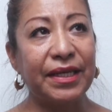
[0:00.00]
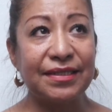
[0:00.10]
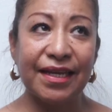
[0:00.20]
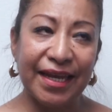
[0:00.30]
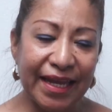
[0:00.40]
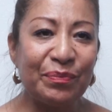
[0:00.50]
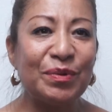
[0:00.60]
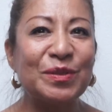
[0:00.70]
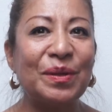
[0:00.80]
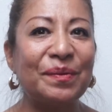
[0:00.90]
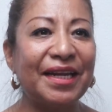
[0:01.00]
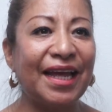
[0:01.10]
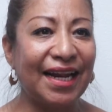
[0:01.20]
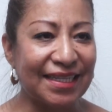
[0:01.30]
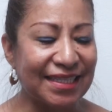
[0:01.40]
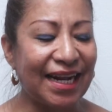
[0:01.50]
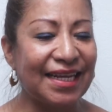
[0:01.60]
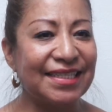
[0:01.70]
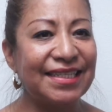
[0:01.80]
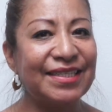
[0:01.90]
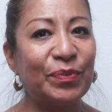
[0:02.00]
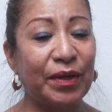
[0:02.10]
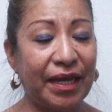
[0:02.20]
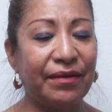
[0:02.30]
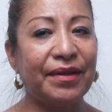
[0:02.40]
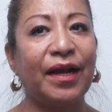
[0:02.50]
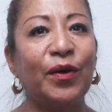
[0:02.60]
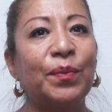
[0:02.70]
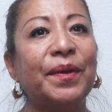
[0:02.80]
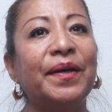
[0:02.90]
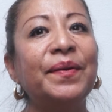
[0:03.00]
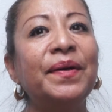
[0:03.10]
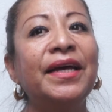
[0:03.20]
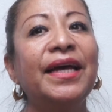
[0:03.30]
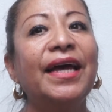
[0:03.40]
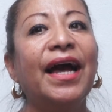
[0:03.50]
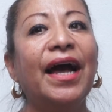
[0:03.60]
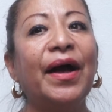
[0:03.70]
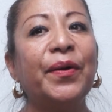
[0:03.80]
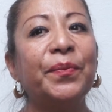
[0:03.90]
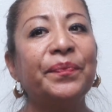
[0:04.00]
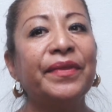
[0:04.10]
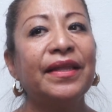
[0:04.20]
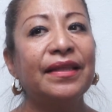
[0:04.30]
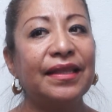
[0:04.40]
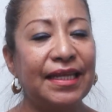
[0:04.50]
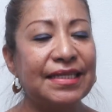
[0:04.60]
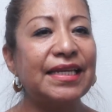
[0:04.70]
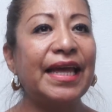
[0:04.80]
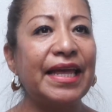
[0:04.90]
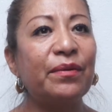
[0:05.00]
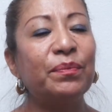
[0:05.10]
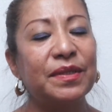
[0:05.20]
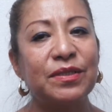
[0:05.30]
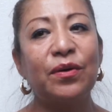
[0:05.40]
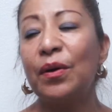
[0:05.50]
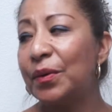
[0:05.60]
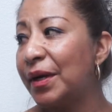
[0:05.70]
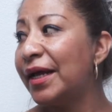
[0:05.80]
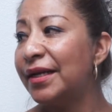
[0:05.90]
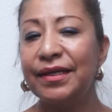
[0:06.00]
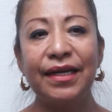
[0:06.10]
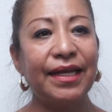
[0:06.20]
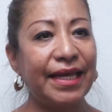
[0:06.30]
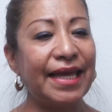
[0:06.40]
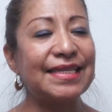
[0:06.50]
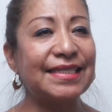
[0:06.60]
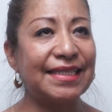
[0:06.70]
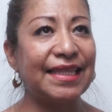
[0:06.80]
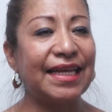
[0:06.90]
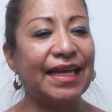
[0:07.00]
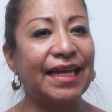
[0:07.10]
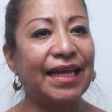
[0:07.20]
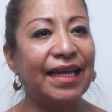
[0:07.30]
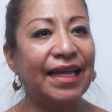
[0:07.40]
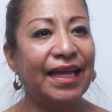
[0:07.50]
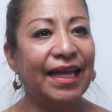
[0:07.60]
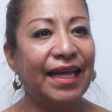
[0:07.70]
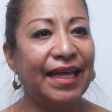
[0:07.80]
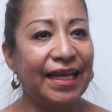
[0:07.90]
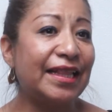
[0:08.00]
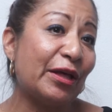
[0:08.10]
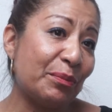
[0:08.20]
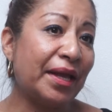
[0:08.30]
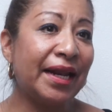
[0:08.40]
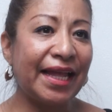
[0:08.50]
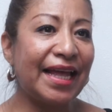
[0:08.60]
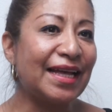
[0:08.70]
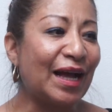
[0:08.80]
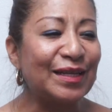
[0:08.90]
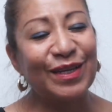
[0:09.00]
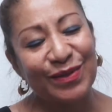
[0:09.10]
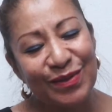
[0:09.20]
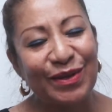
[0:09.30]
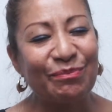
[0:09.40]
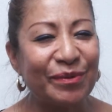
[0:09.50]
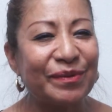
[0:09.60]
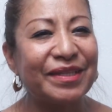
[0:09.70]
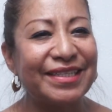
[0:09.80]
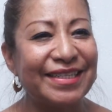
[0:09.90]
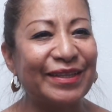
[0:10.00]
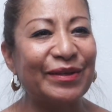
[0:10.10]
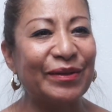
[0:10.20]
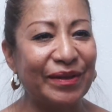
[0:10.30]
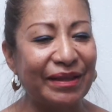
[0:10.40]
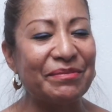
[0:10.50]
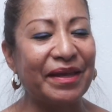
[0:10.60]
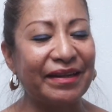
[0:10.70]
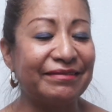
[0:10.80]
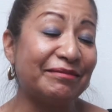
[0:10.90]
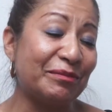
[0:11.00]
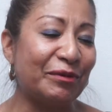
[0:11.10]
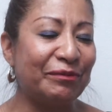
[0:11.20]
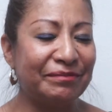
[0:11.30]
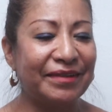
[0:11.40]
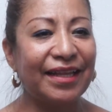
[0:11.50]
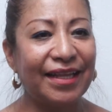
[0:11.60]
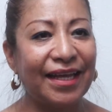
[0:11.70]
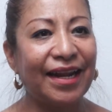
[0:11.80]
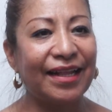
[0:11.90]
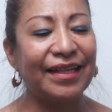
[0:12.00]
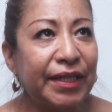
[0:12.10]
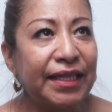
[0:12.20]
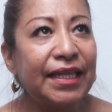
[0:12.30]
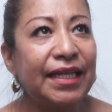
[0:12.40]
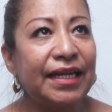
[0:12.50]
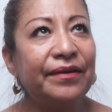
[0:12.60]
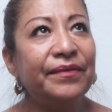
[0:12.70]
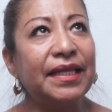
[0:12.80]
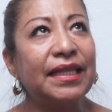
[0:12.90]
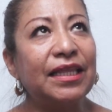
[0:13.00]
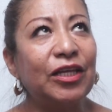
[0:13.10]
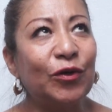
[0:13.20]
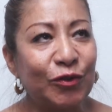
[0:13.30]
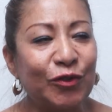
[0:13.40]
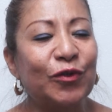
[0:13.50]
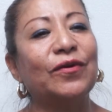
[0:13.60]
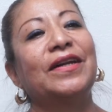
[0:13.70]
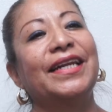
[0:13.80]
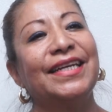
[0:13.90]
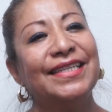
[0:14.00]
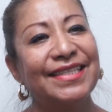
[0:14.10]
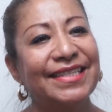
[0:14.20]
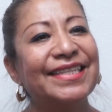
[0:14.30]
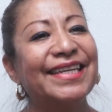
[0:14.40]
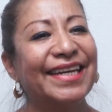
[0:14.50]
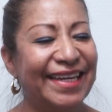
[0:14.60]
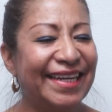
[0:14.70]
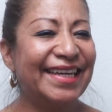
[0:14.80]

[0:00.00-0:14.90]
My seven year old daughter began coming to class with me. She would act like an adult and take notes. She started saving to go to Disneyland. It motivated her to save more. Right now, she has $28 saved.